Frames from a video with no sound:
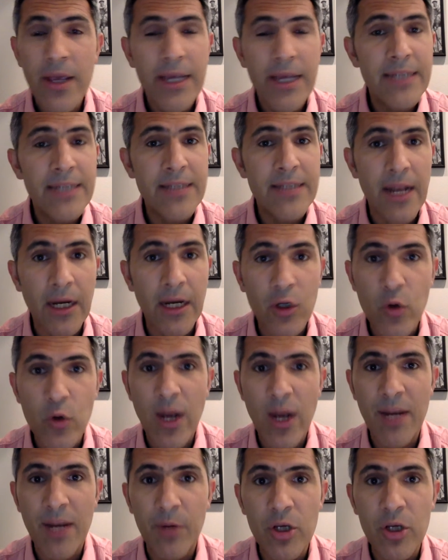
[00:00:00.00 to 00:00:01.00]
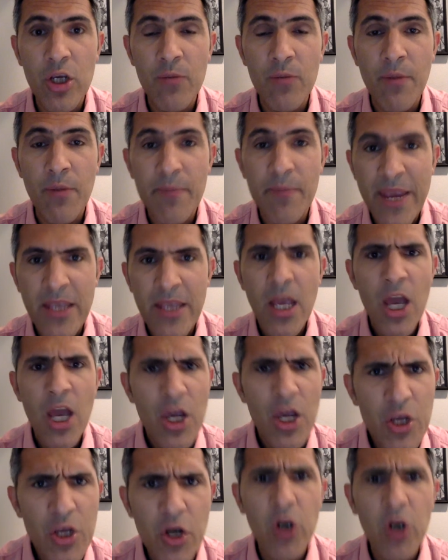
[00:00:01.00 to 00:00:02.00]
He's an incredible human being.
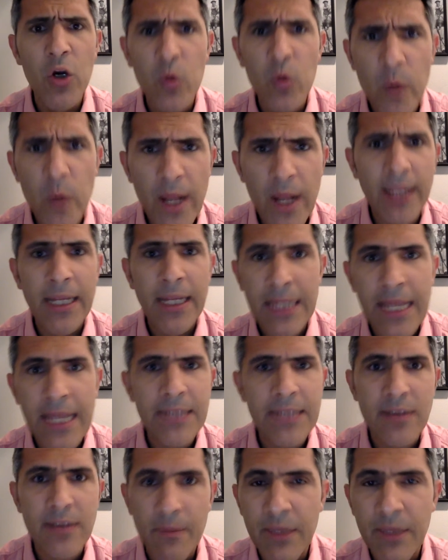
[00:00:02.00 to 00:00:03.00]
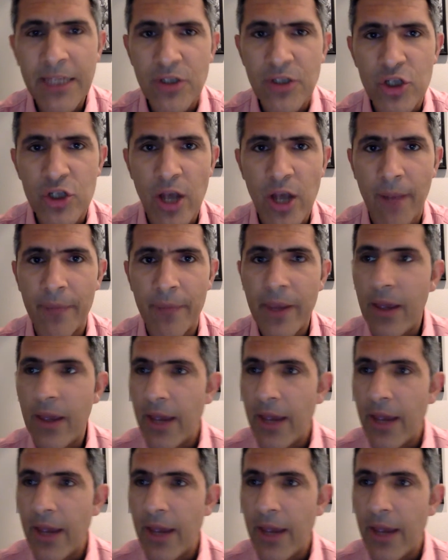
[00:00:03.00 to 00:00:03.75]
You really need to meet Jim.